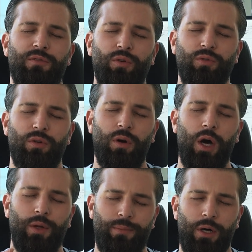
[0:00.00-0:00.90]
don't
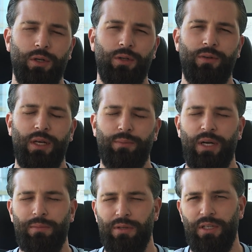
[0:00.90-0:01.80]
count me out on that, but
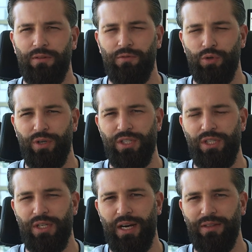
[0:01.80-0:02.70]
I believe during
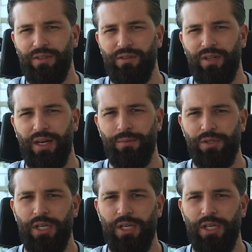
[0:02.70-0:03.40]
C19 times